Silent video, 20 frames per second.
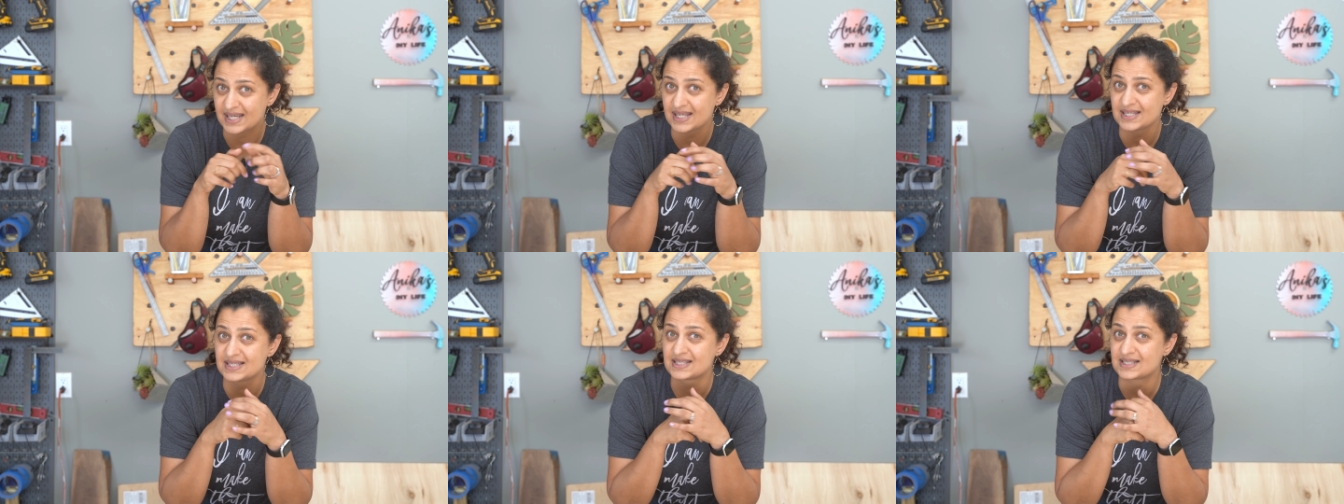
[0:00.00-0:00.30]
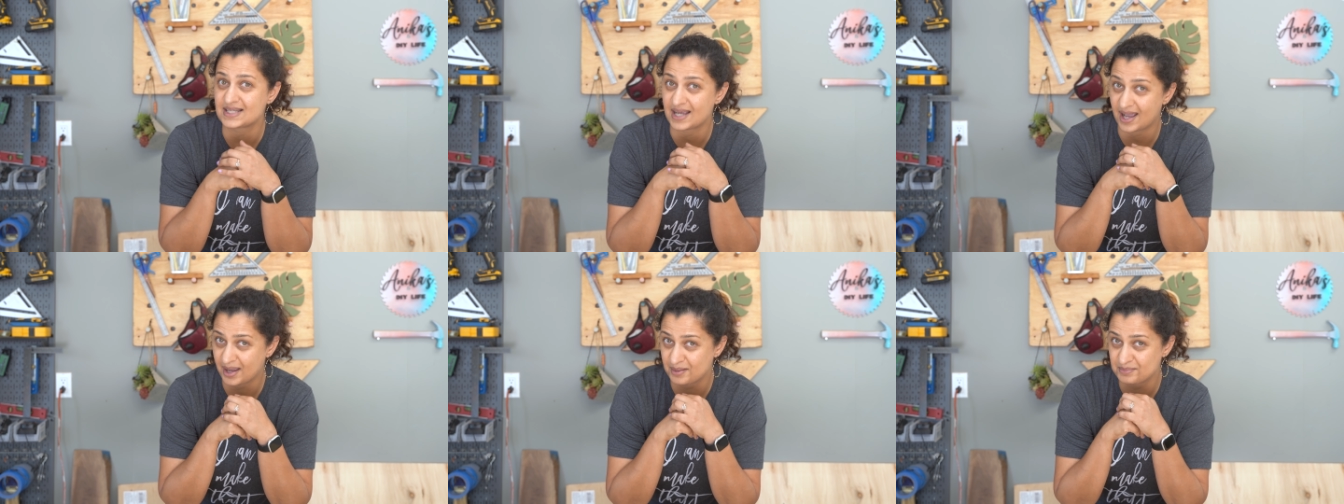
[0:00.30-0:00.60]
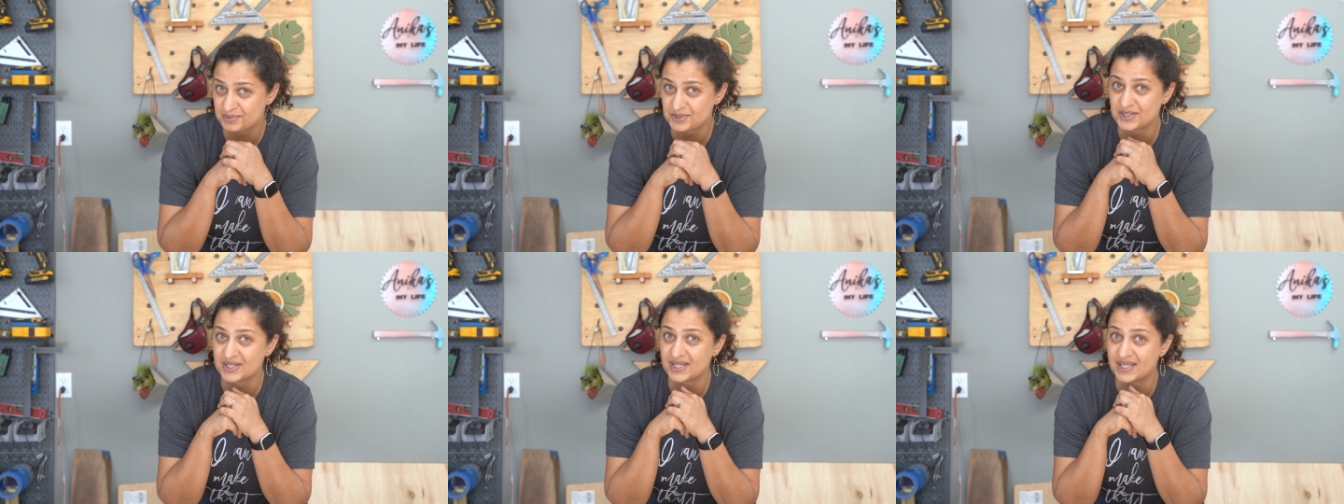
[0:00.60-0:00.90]
it's
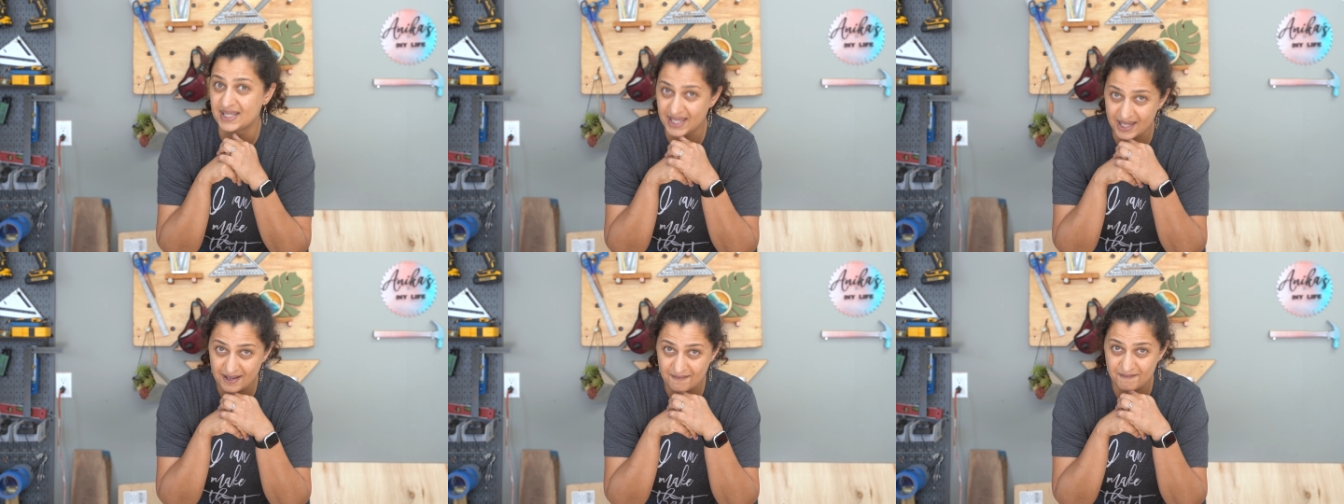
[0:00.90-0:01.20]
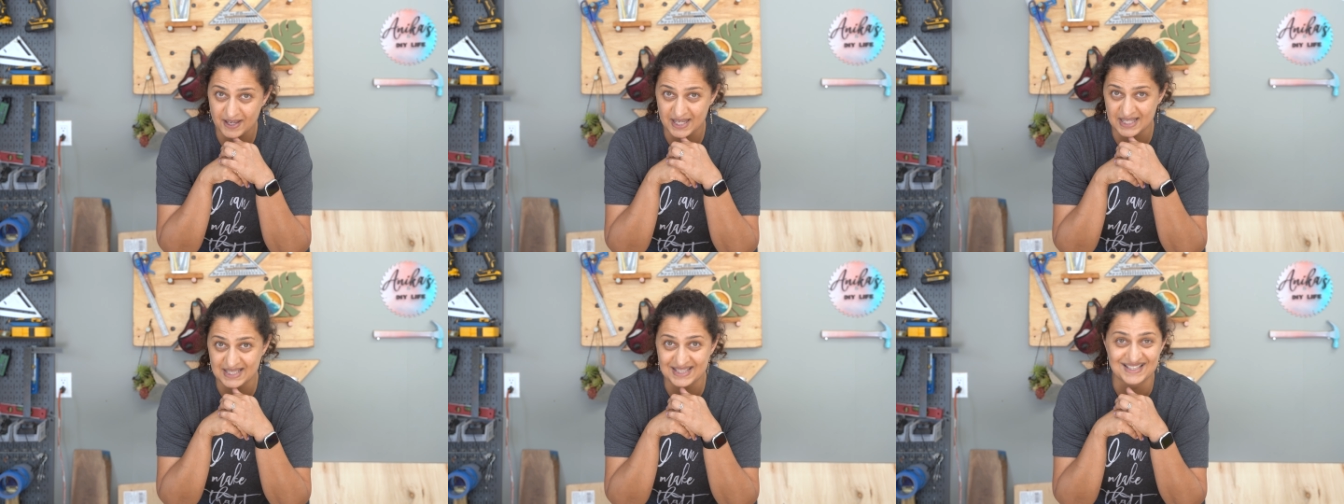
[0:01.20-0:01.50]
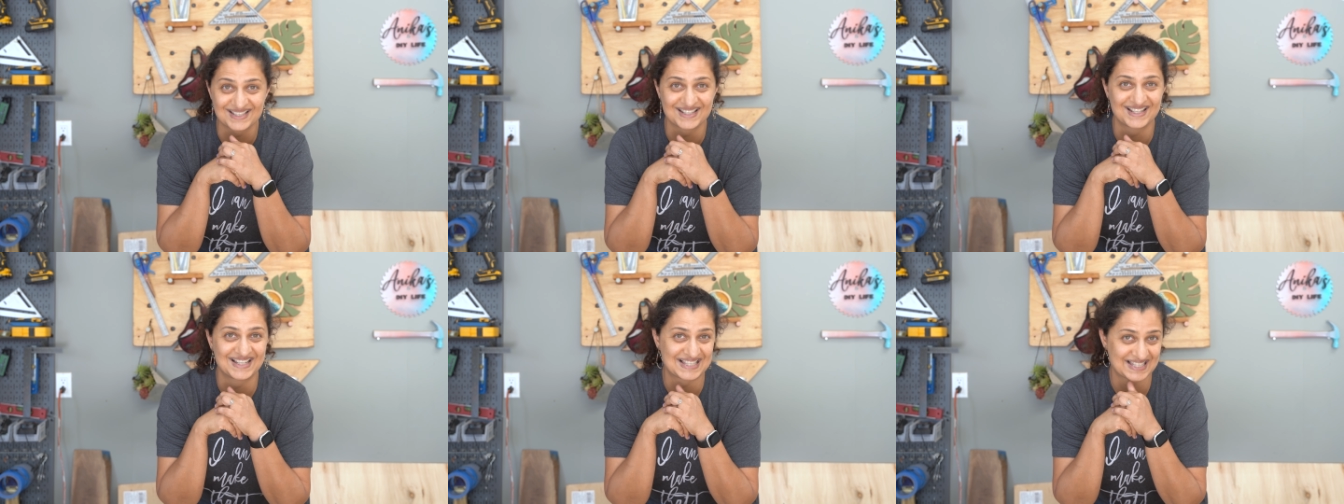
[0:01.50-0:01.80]
time to give
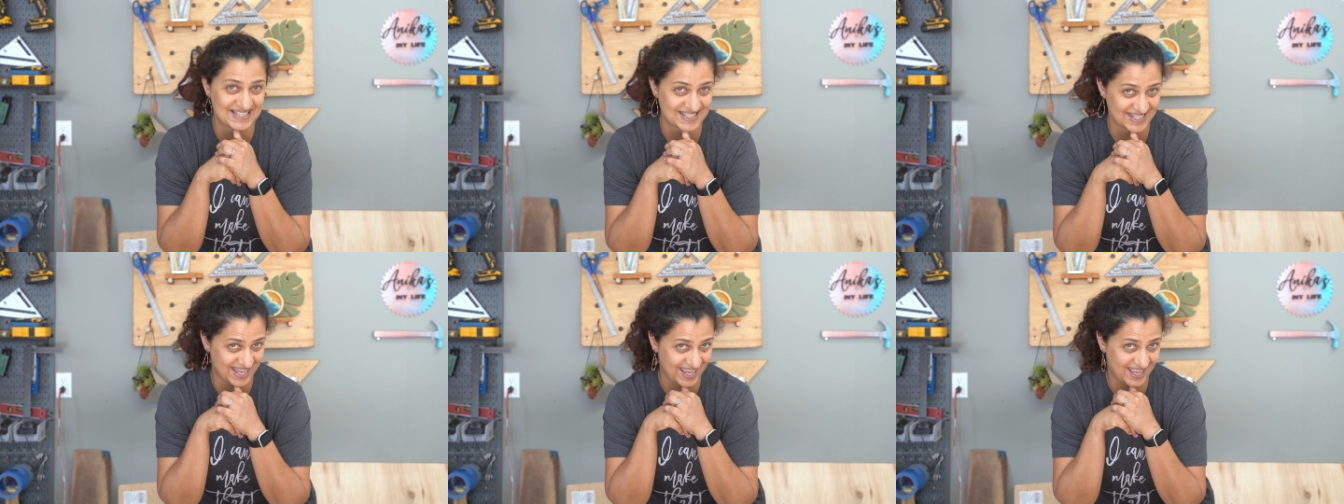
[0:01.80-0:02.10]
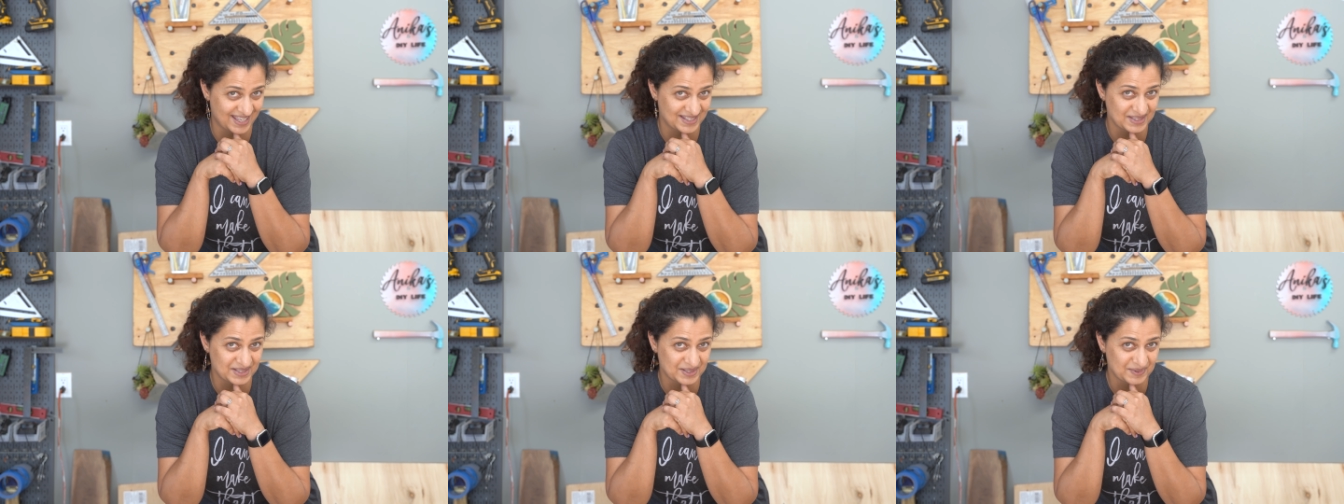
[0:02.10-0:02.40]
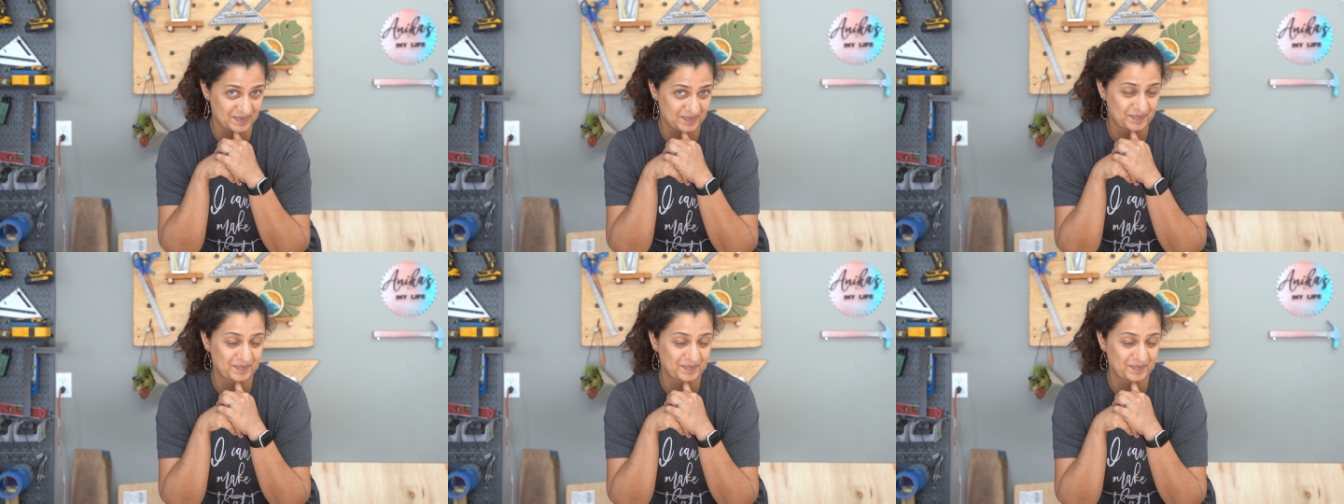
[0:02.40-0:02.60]
it a stand.